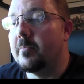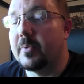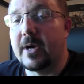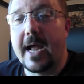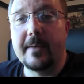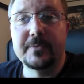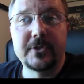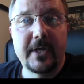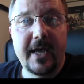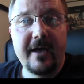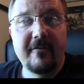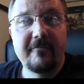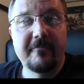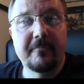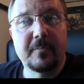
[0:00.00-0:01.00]
Perhaps you
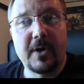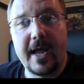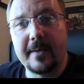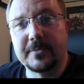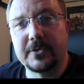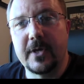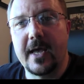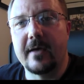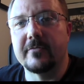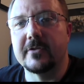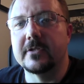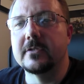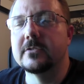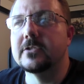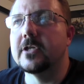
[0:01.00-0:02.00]
have, perhaps you
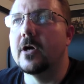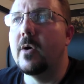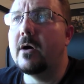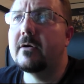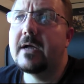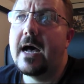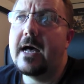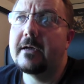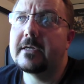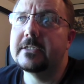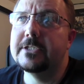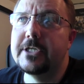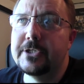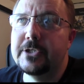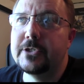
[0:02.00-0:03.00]
haven't. So I'll
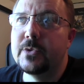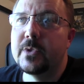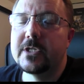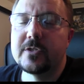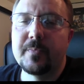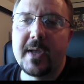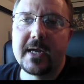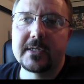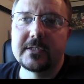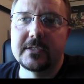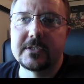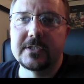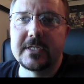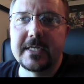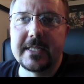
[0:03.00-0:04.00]
continue to expect
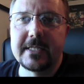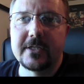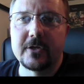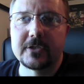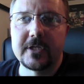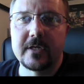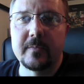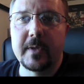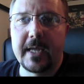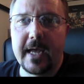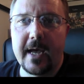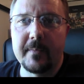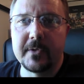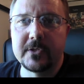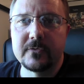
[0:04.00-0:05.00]
to see that there's going to be
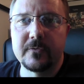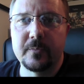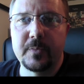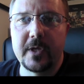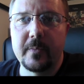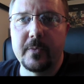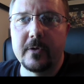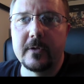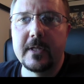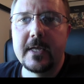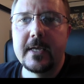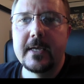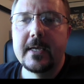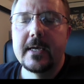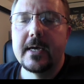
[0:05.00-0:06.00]
comments from people
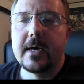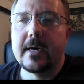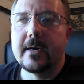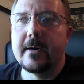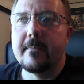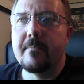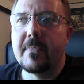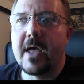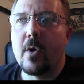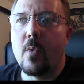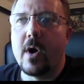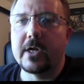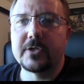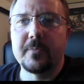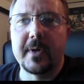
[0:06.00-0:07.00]
that
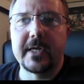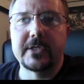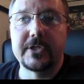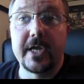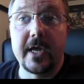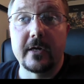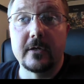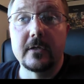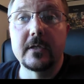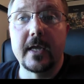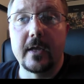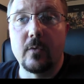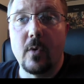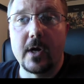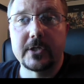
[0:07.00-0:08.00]
watch my channel
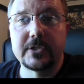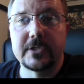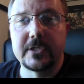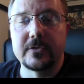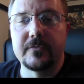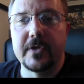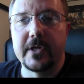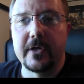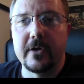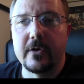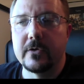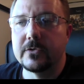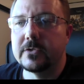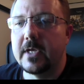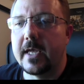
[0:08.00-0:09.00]
and watch these
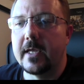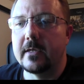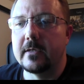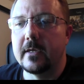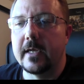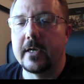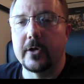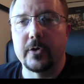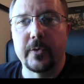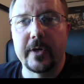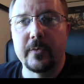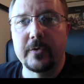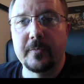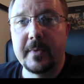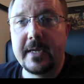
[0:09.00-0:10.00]
videos and
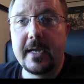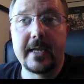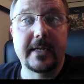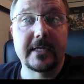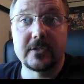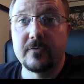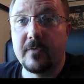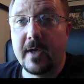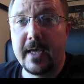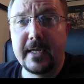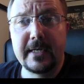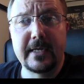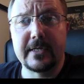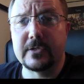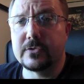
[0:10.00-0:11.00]
agree with me, and that's
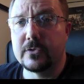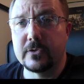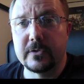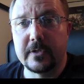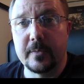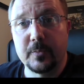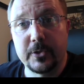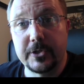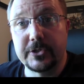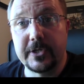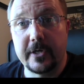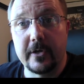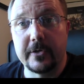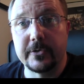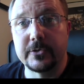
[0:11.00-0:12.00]
fine, and I certainly
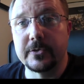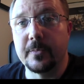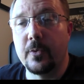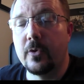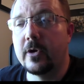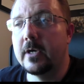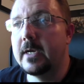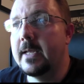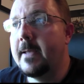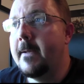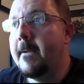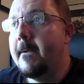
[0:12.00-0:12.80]
appreciate all your support.